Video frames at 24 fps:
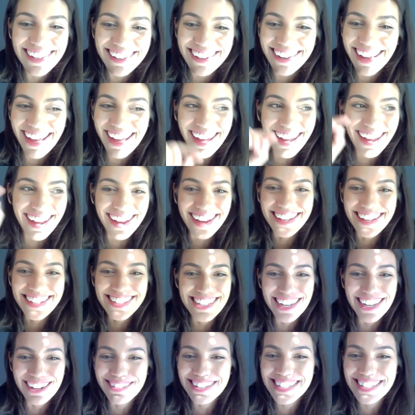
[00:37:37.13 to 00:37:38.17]
Guys,
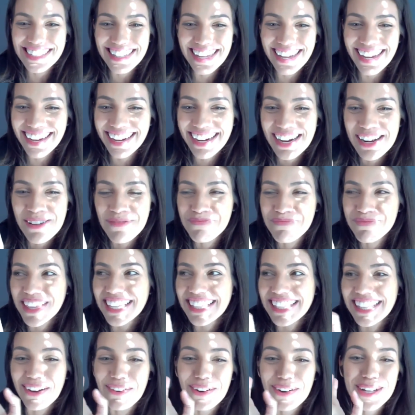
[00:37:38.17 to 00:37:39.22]
that
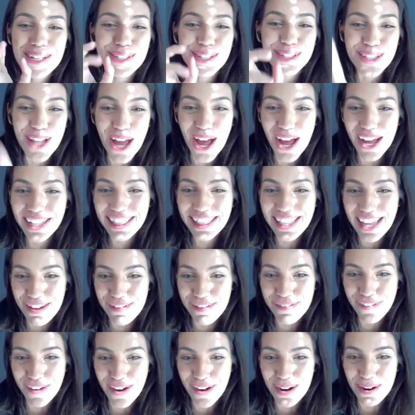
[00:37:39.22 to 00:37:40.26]
was not
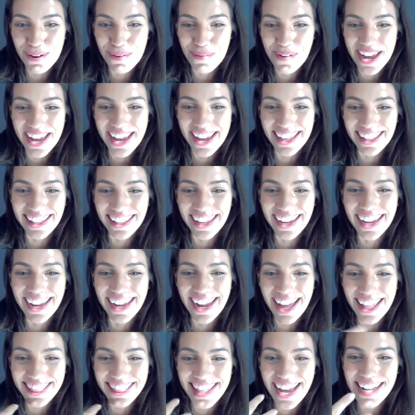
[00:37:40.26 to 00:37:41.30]
that far away.
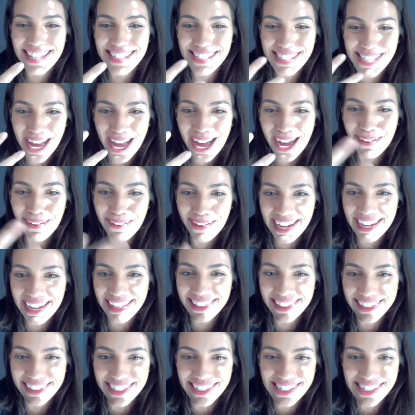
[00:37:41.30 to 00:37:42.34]
Like that's how I
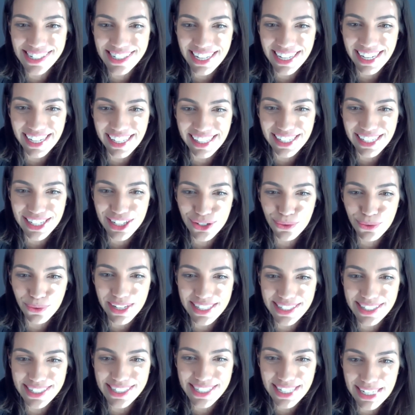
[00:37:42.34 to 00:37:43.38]
learned English,
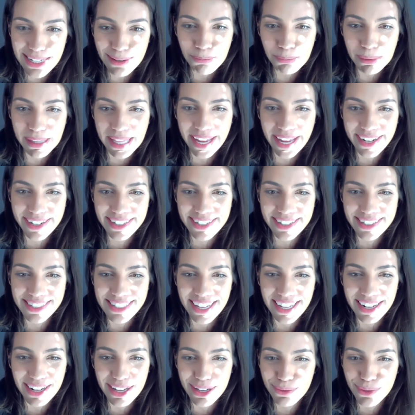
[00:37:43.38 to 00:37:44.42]
with CD players,
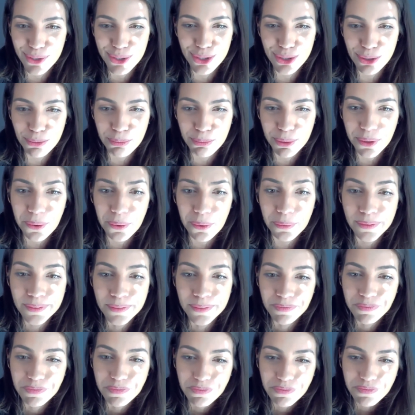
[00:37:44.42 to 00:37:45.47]
and it was super cool.
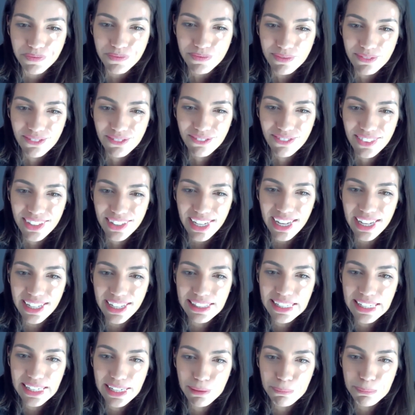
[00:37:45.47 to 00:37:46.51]
I
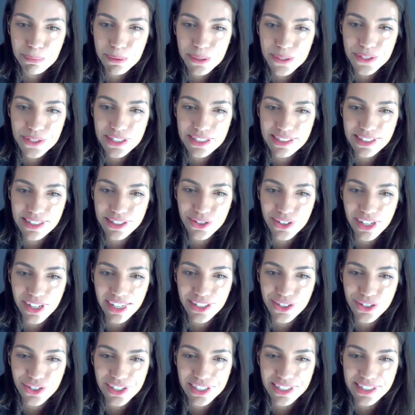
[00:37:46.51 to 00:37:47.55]
think in Portuguese and
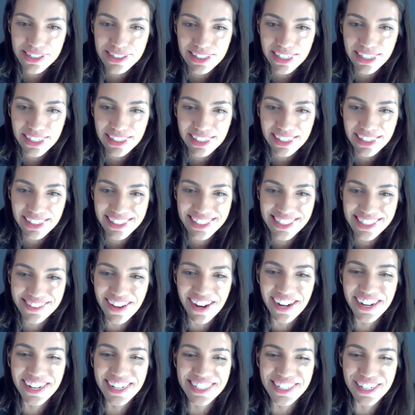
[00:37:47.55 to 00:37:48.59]
trying to translate in English is
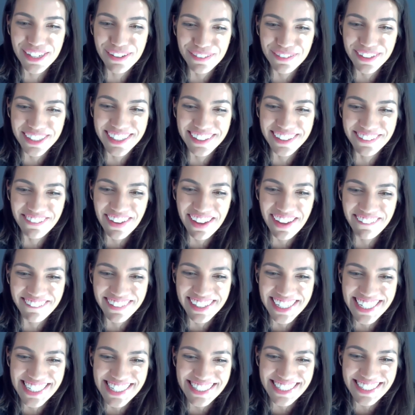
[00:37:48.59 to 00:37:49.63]
very difficult. My
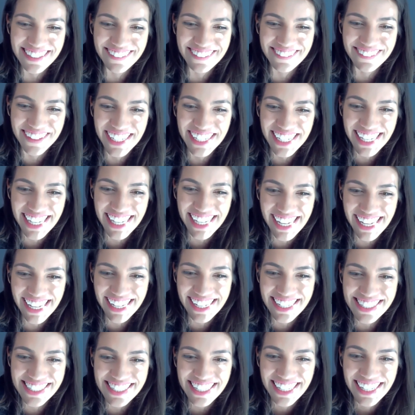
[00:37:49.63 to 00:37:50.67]
brain's somewhere.
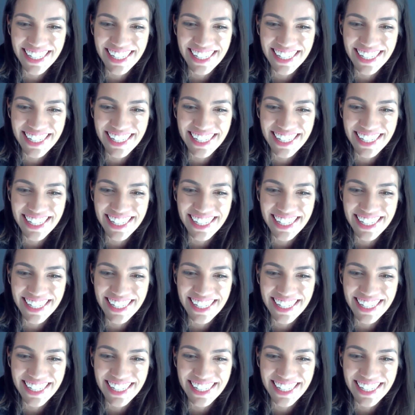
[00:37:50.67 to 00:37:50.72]
Yes.